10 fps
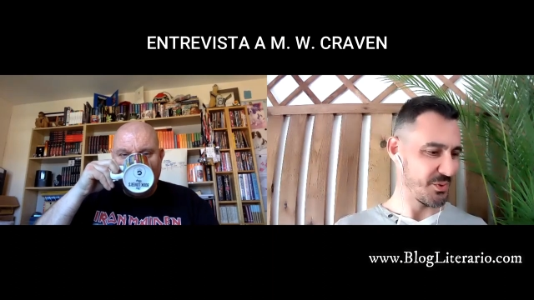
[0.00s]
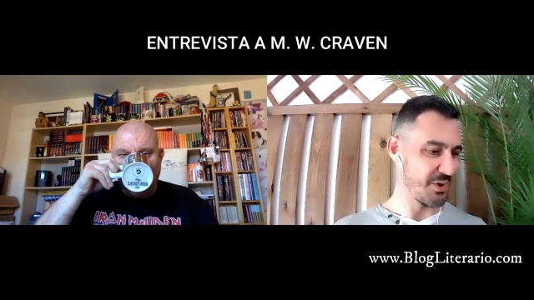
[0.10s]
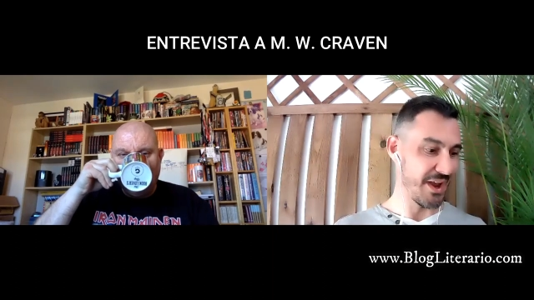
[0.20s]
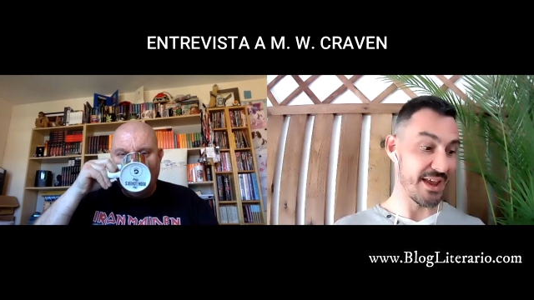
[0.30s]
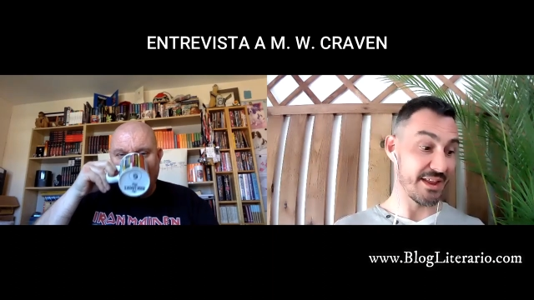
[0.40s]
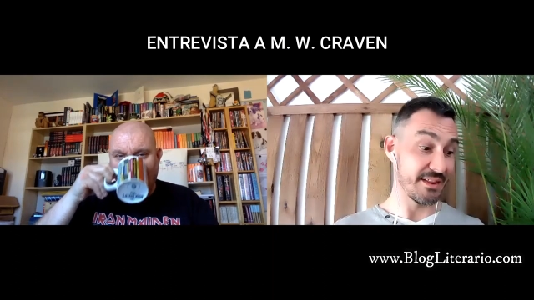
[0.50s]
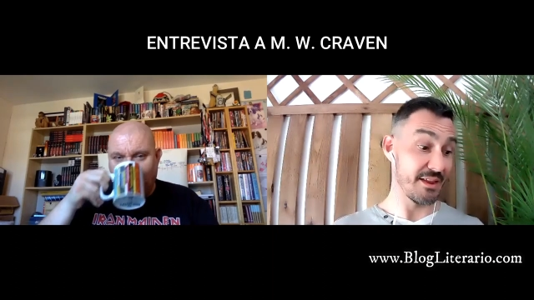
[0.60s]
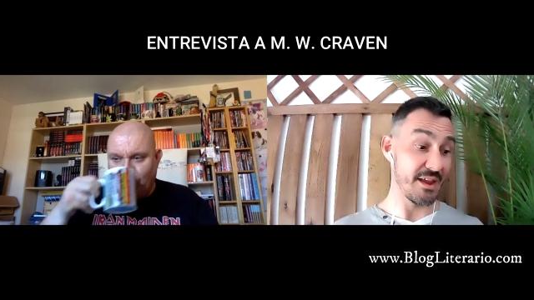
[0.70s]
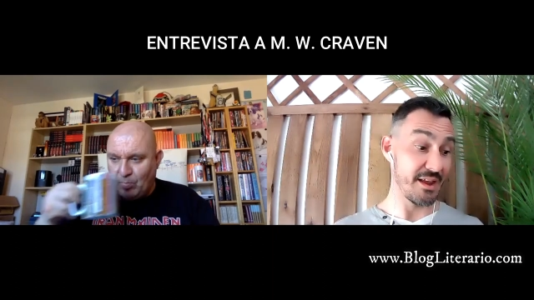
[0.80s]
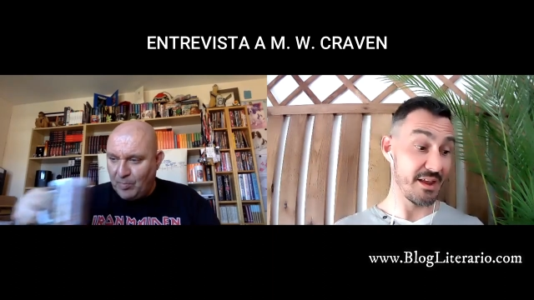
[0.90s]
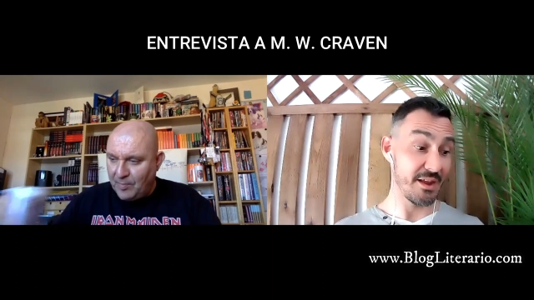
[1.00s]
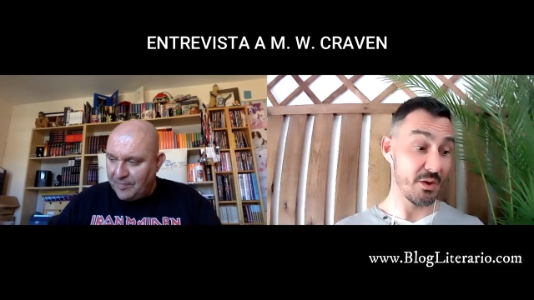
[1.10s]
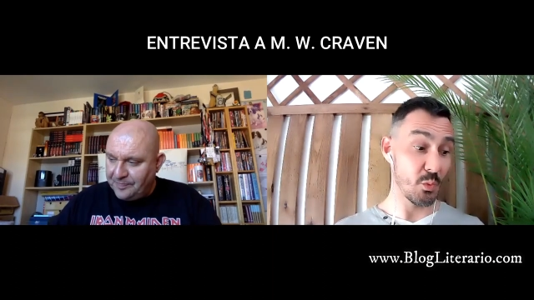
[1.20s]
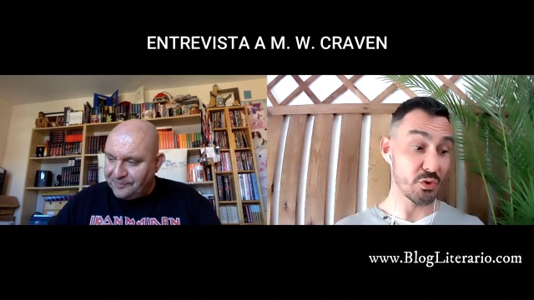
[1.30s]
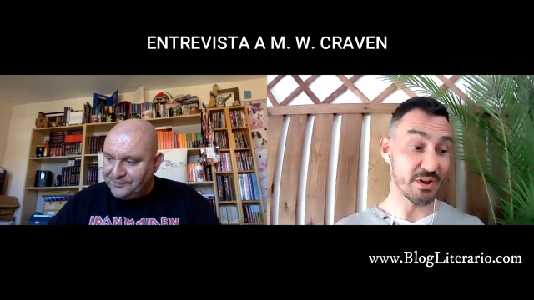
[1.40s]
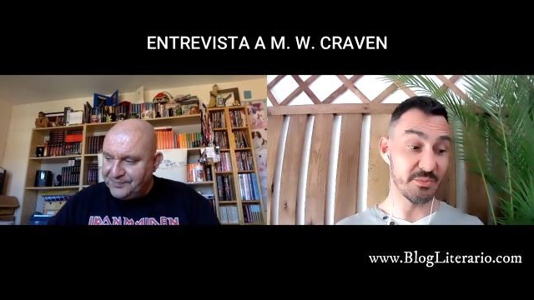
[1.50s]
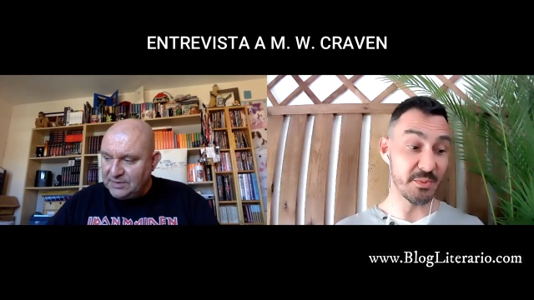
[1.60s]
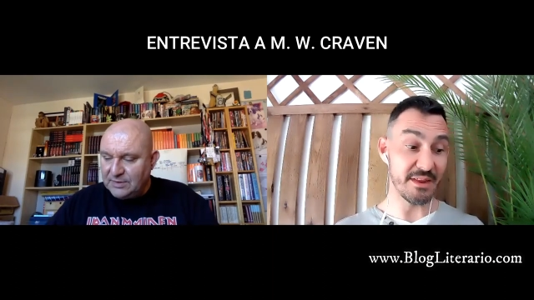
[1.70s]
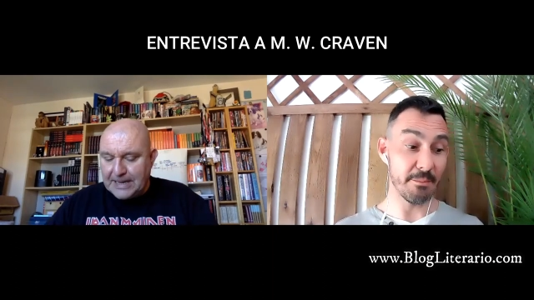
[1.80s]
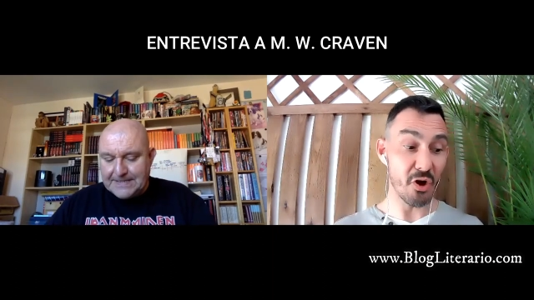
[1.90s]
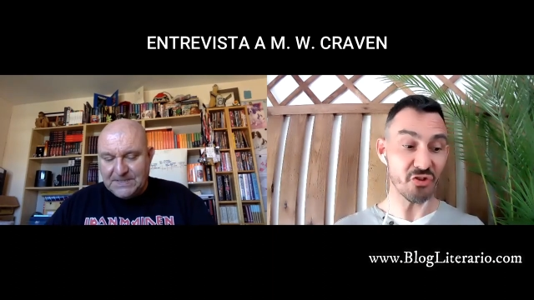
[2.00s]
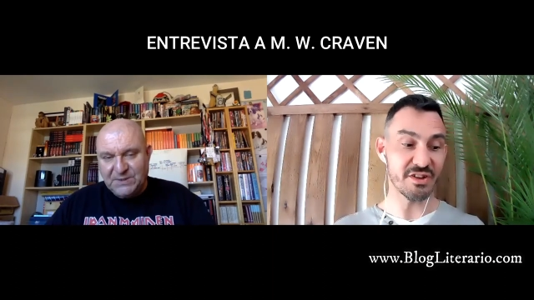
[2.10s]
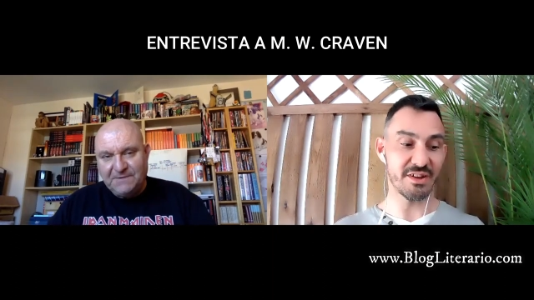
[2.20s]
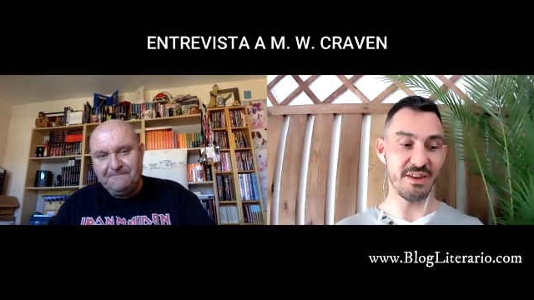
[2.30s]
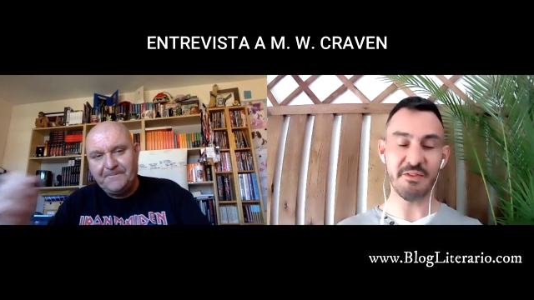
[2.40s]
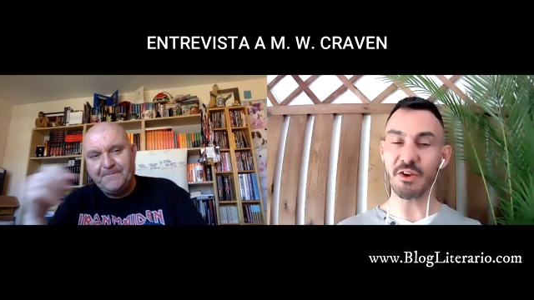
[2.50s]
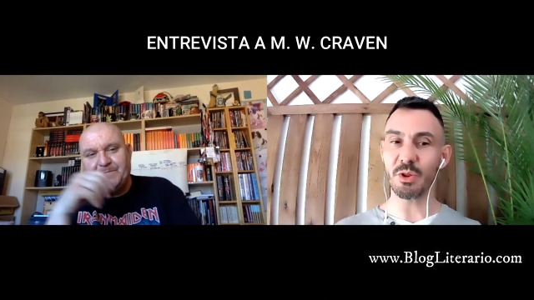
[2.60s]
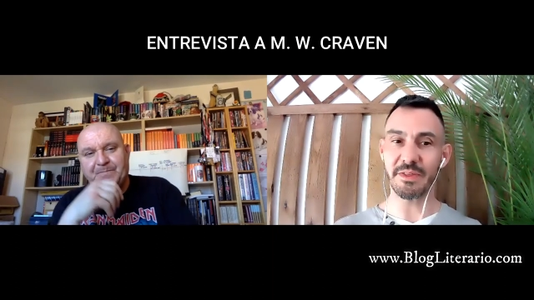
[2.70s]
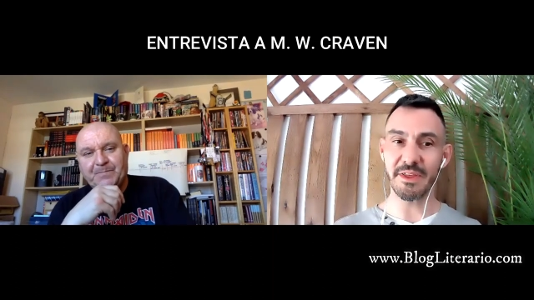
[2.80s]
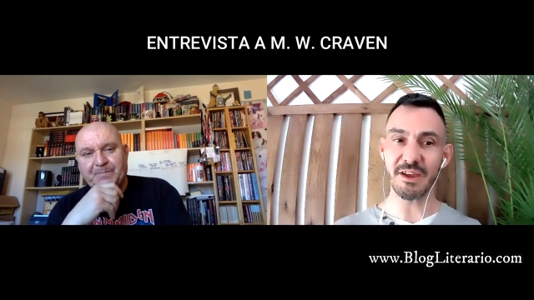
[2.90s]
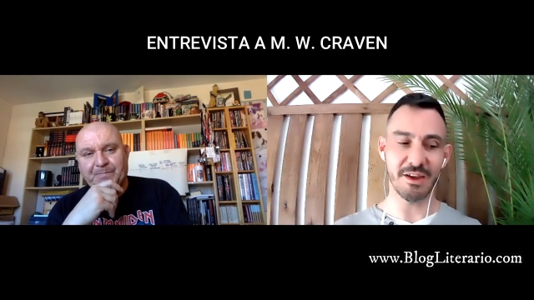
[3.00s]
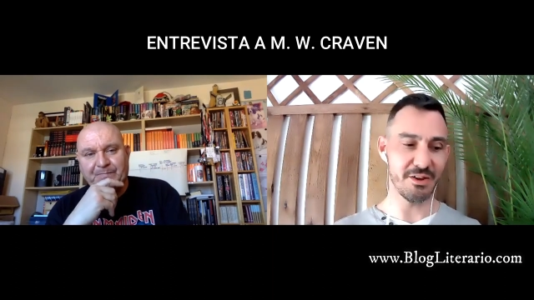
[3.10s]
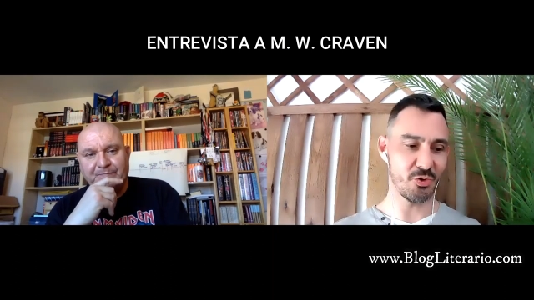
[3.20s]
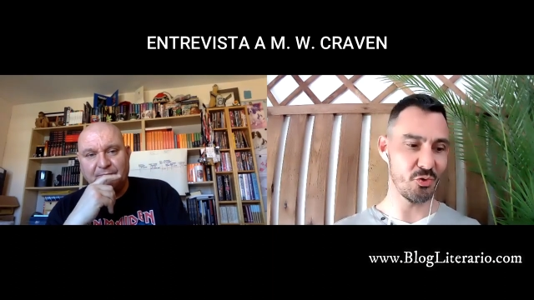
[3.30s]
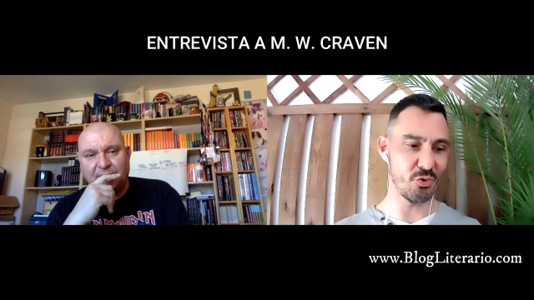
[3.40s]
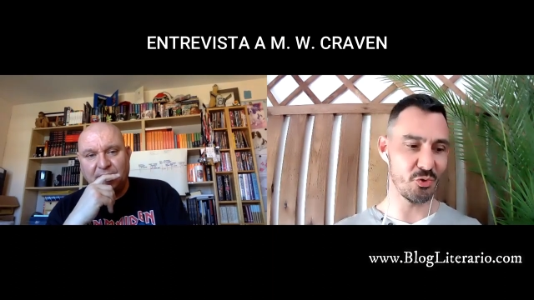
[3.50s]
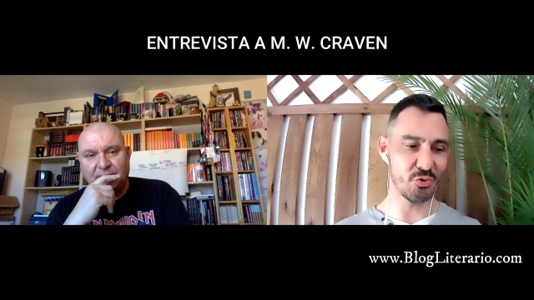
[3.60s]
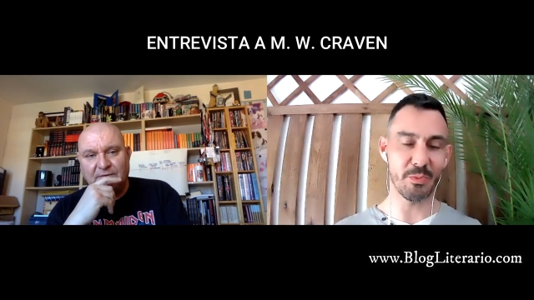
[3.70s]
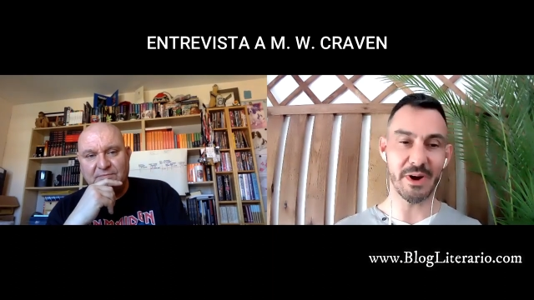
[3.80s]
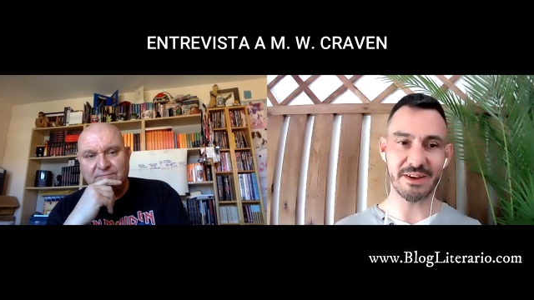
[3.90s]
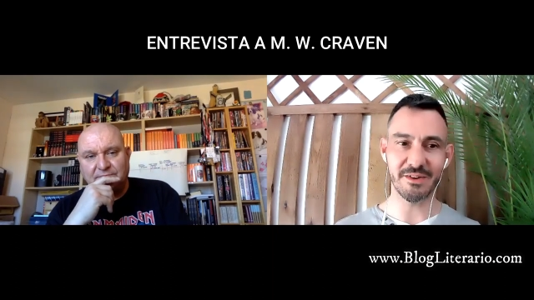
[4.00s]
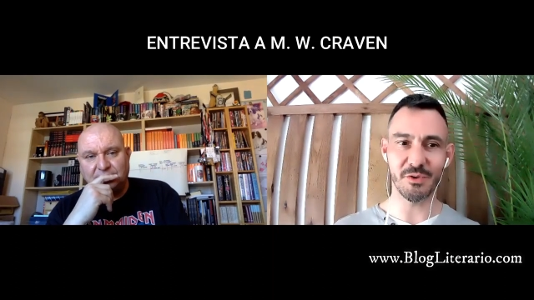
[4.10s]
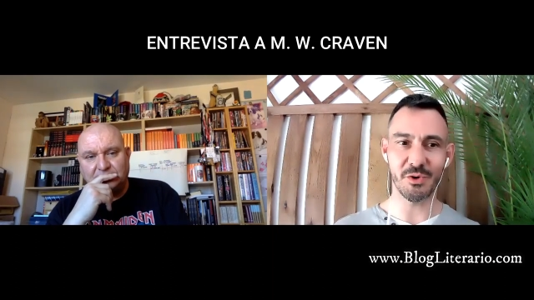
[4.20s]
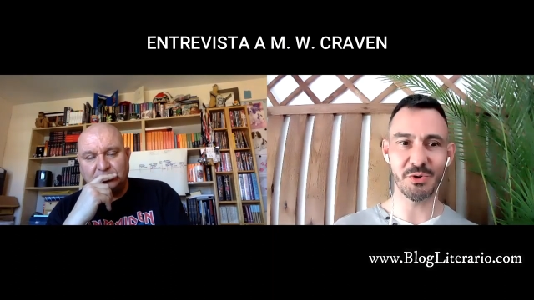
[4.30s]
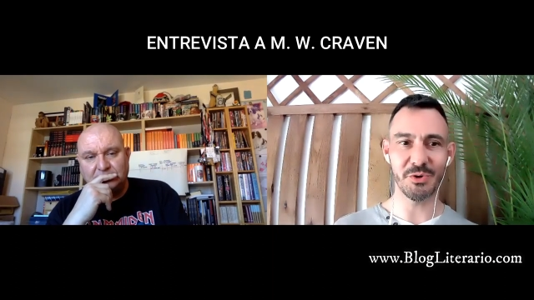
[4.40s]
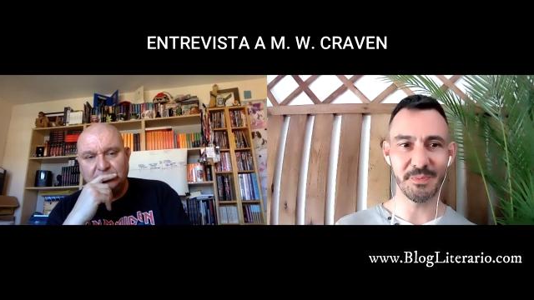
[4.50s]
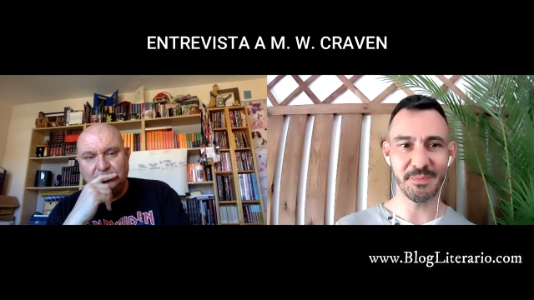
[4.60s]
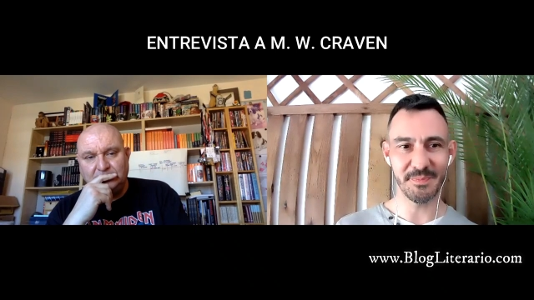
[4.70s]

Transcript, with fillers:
Speaker 1: Okay, and uh, what has been the most difficult thing to to write for you?